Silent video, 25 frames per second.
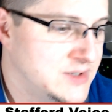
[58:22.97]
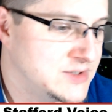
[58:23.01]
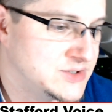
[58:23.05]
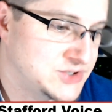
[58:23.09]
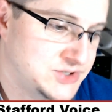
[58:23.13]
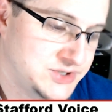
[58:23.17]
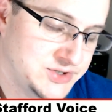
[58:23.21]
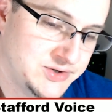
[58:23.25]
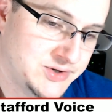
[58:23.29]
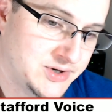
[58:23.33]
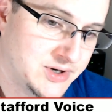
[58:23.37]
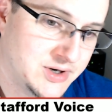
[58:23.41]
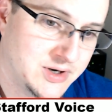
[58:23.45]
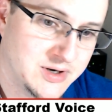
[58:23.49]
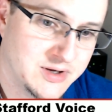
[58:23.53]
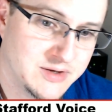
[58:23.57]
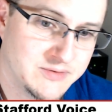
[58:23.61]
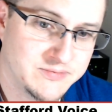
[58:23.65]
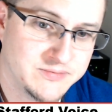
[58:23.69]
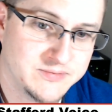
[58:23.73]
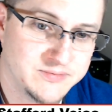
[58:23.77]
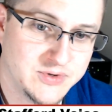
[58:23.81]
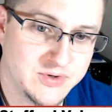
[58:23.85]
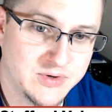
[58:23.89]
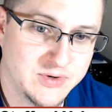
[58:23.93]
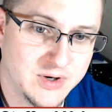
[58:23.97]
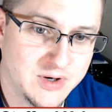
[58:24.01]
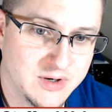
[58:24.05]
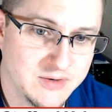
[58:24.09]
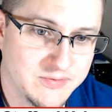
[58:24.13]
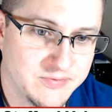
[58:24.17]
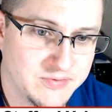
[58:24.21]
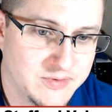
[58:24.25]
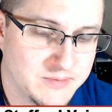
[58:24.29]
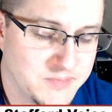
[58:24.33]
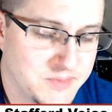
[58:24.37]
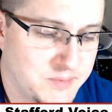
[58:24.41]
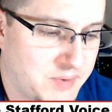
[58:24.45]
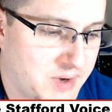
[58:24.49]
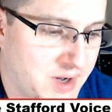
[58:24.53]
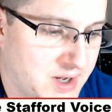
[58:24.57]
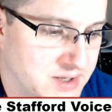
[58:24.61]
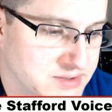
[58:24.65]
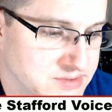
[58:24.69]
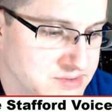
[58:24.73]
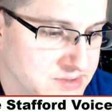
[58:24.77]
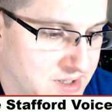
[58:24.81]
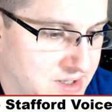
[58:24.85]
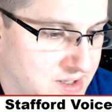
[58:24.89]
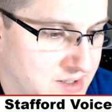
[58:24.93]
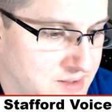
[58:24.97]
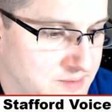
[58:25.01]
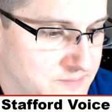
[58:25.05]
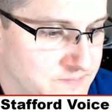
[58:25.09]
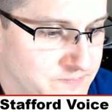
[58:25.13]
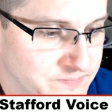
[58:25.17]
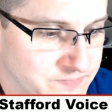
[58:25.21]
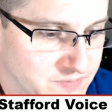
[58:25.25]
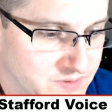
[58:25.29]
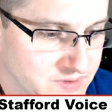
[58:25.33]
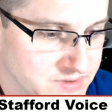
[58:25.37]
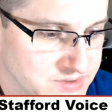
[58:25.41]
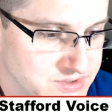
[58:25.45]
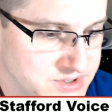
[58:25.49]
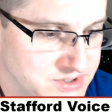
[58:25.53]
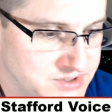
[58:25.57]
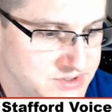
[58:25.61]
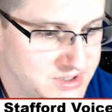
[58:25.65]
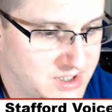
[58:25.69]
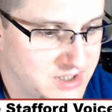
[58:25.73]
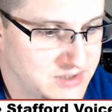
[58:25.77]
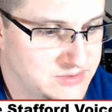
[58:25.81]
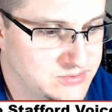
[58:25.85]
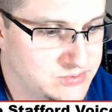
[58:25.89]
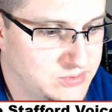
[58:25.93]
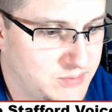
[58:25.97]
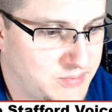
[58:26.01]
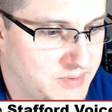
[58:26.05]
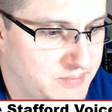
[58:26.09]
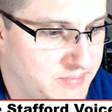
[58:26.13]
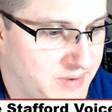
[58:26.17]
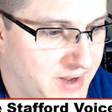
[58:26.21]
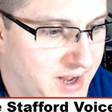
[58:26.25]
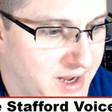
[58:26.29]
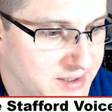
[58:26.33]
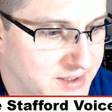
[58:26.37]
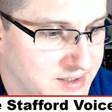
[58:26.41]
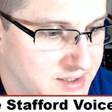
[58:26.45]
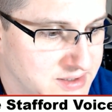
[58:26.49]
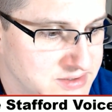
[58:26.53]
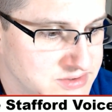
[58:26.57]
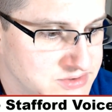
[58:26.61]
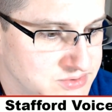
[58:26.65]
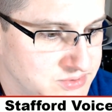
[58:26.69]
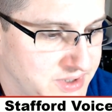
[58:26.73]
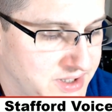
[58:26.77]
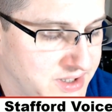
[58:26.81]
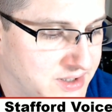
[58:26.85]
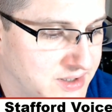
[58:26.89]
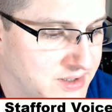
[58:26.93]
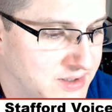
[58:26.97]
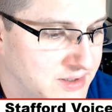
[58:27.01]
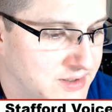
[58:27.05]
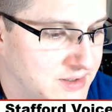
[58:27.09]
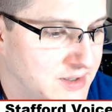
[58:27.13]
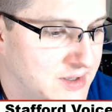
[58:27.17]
So you heard it. You heard it from the boss lady. She says we'll be back next week.